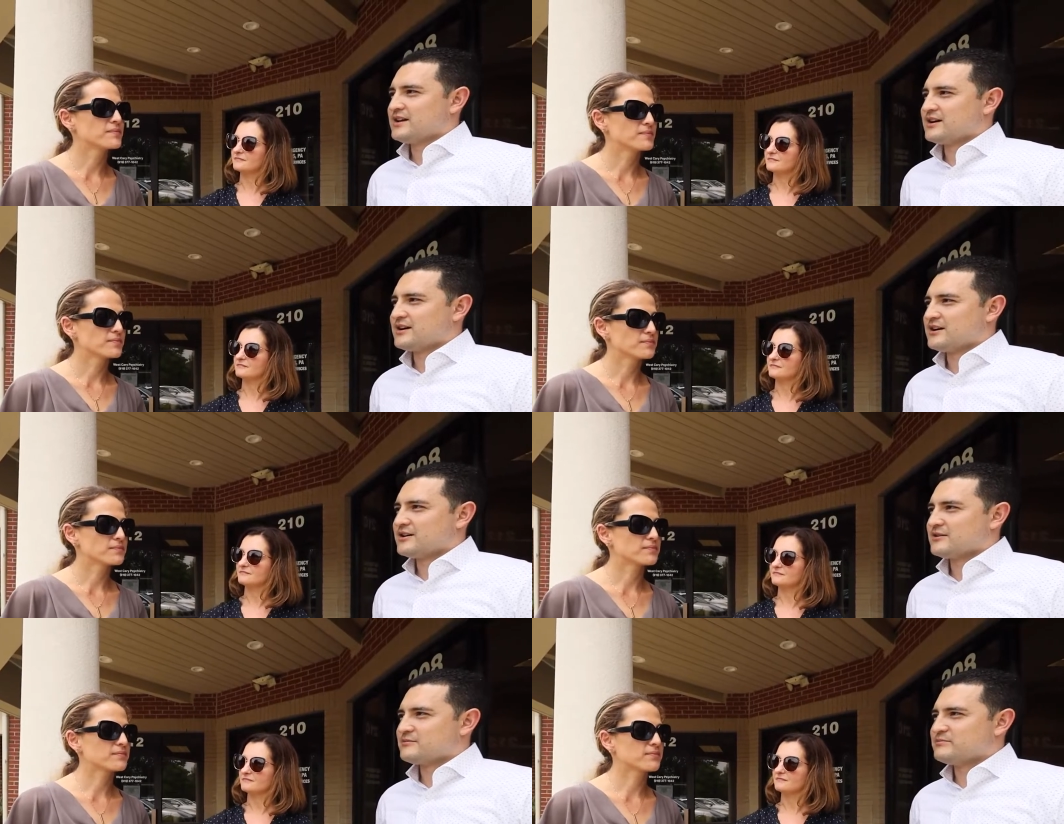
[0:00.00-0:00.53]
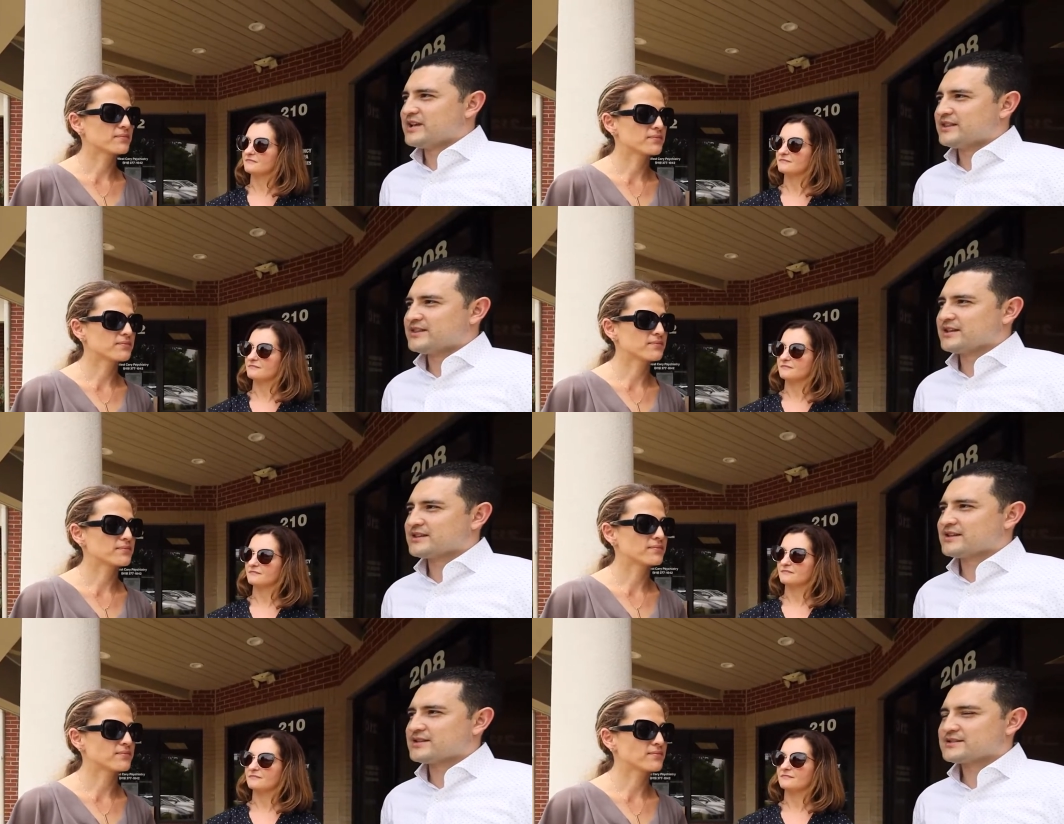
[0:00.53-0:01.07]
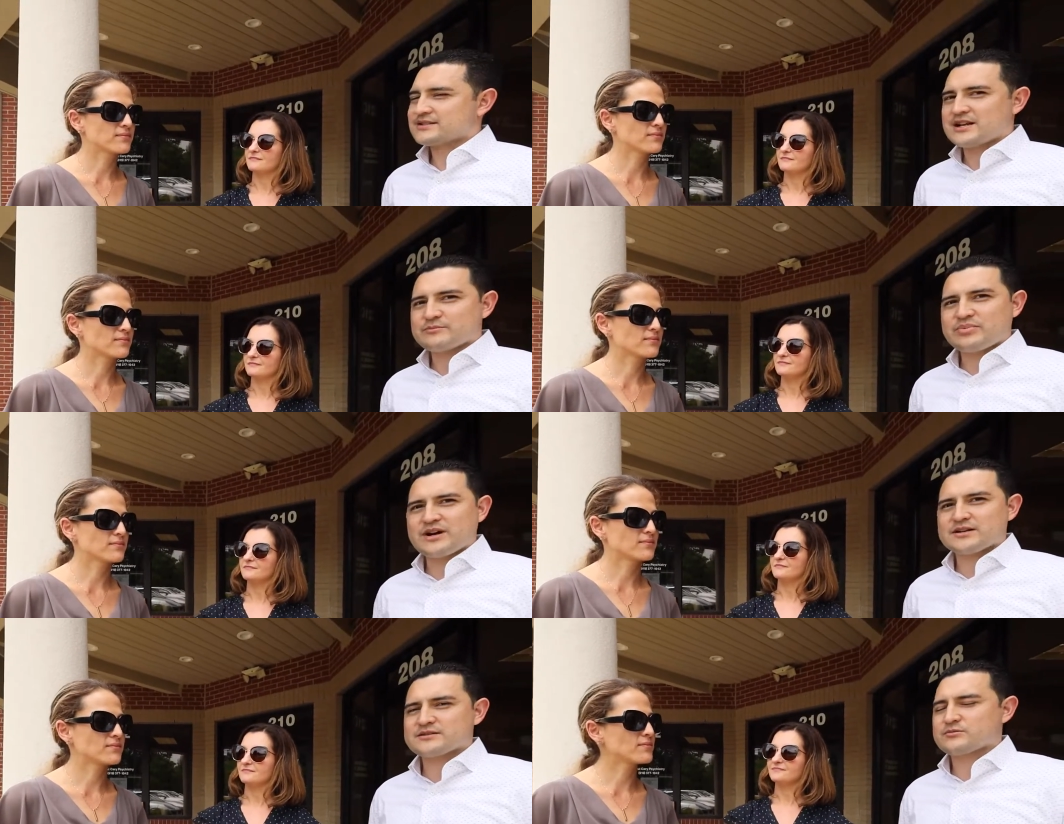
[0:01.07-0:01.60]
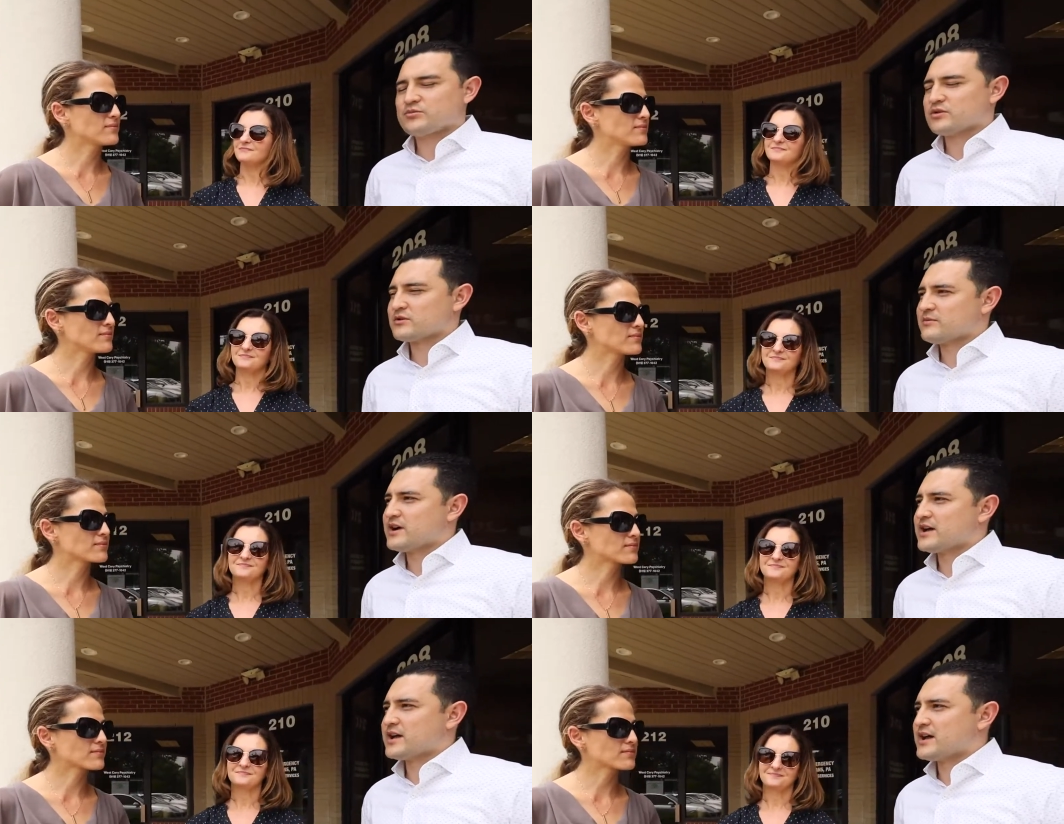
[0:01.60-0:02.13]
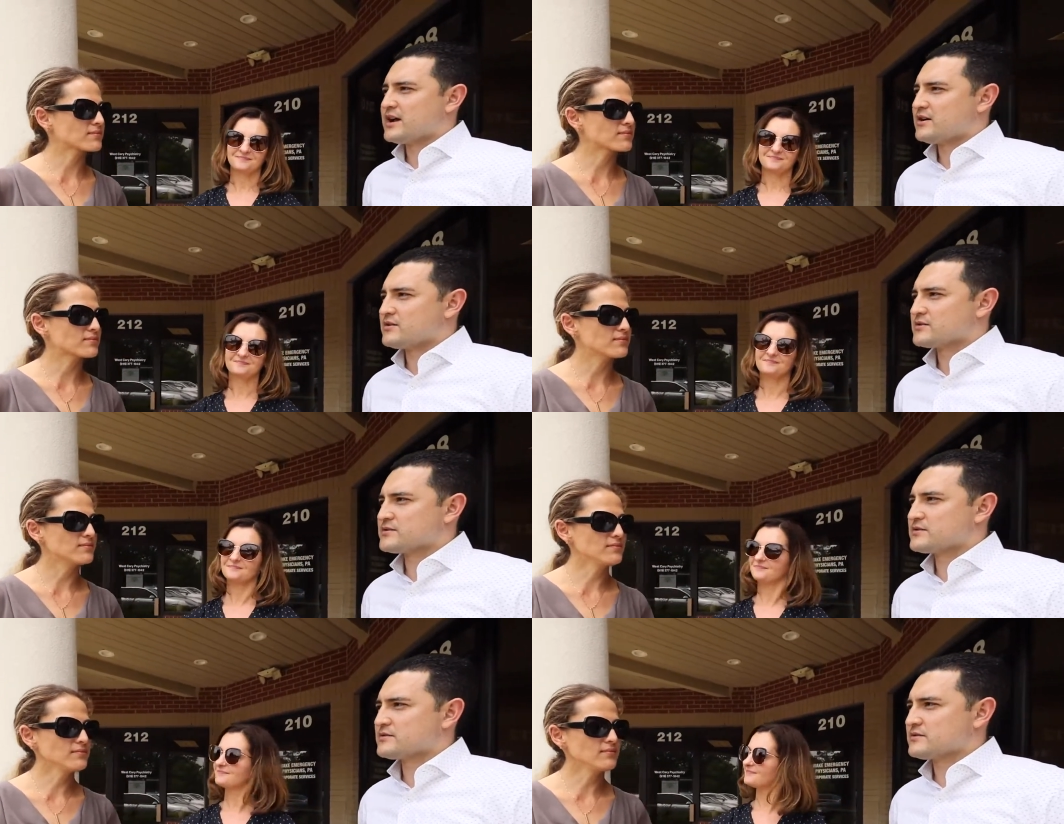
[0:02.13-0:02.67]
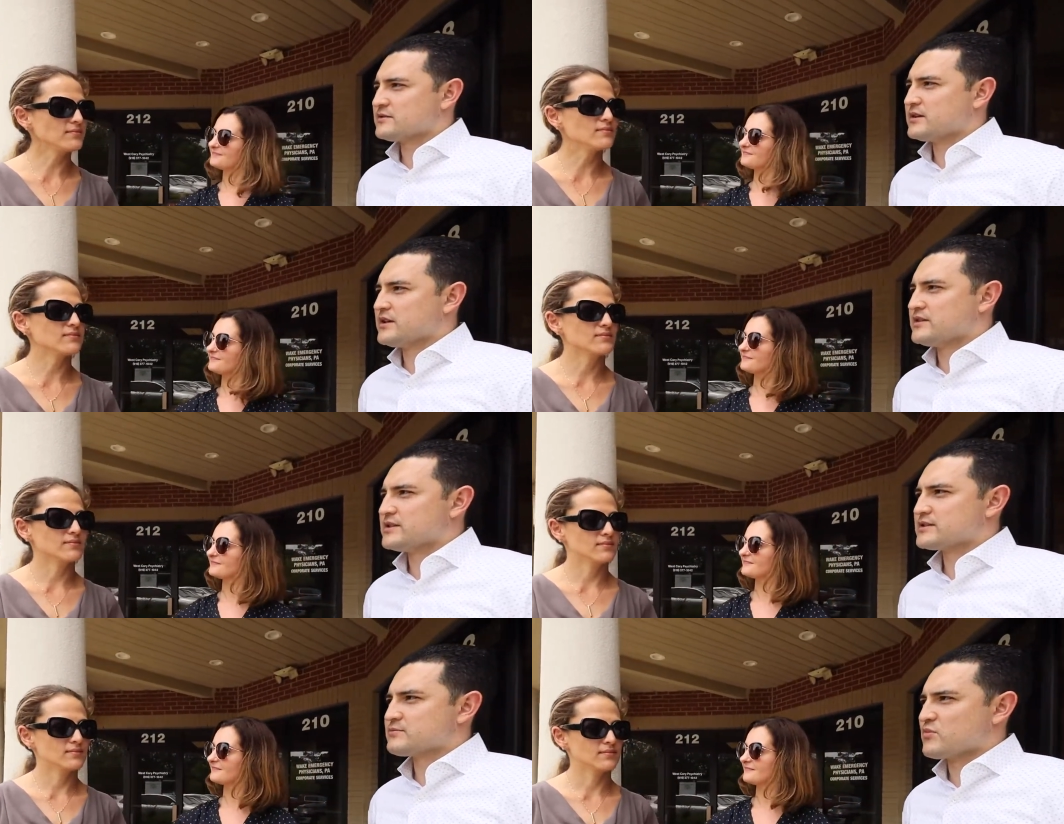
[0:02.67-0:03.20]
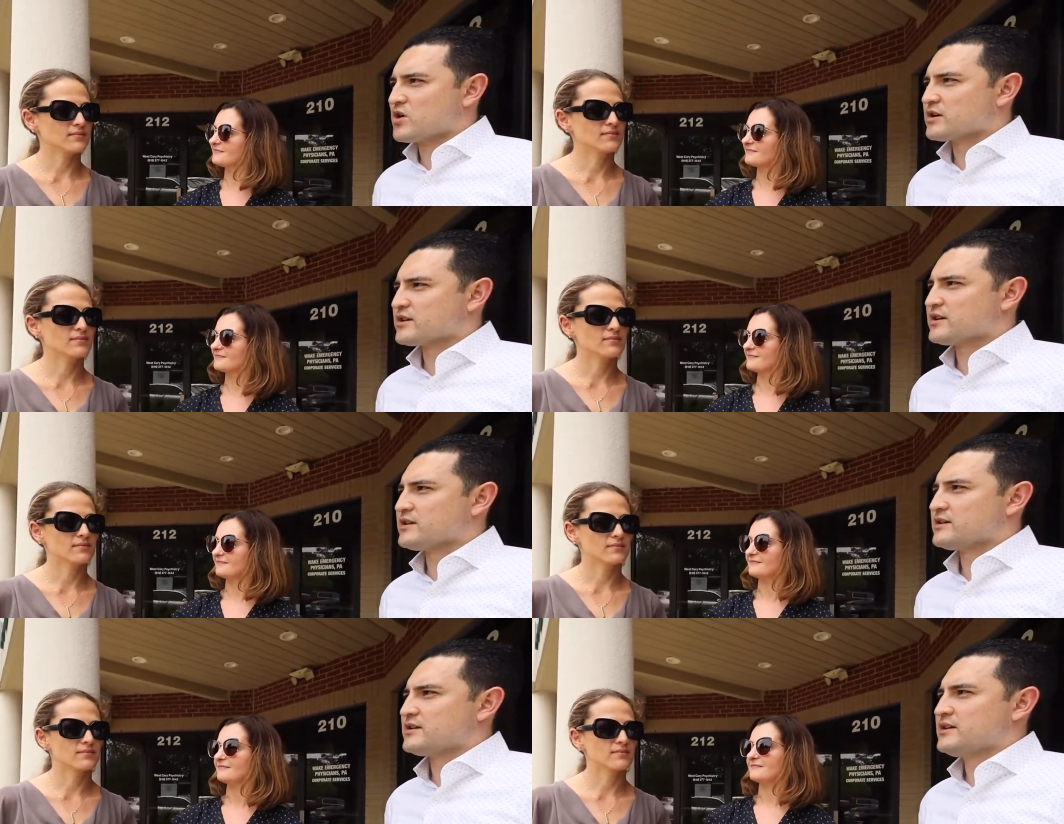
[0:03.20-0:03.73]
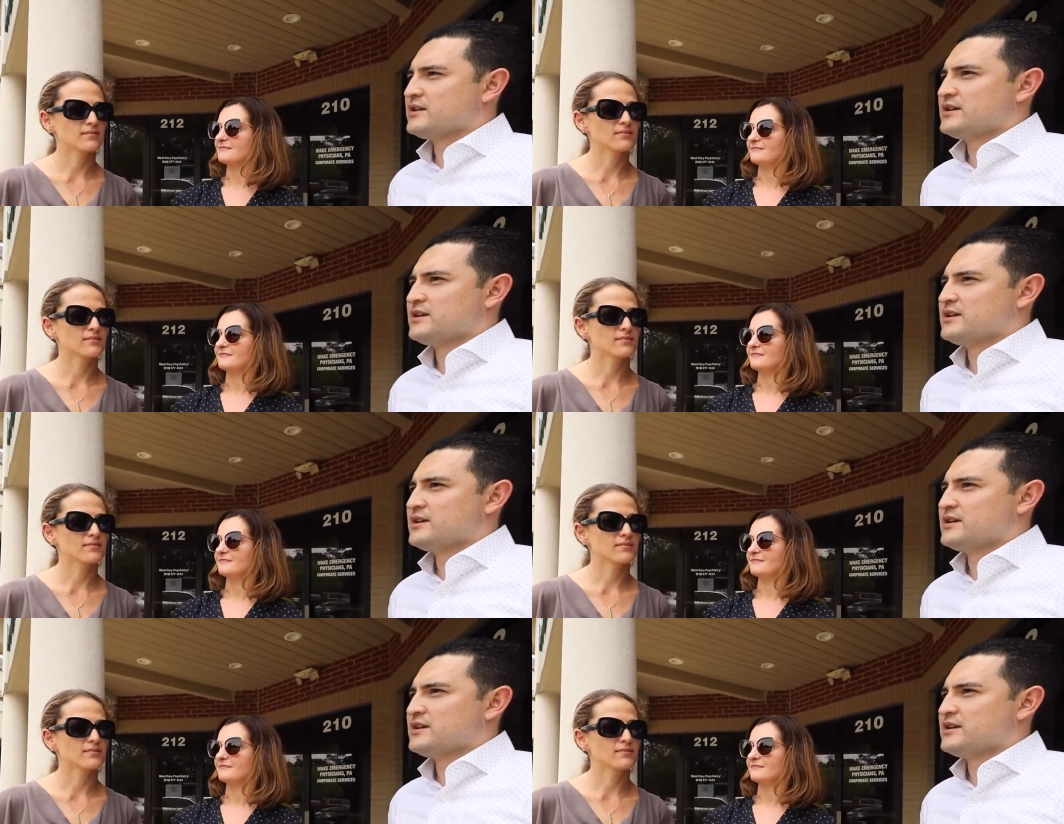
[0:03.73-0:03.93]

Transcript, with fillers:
Speaker 1: uh, may think that it's not possible to buy a house in this market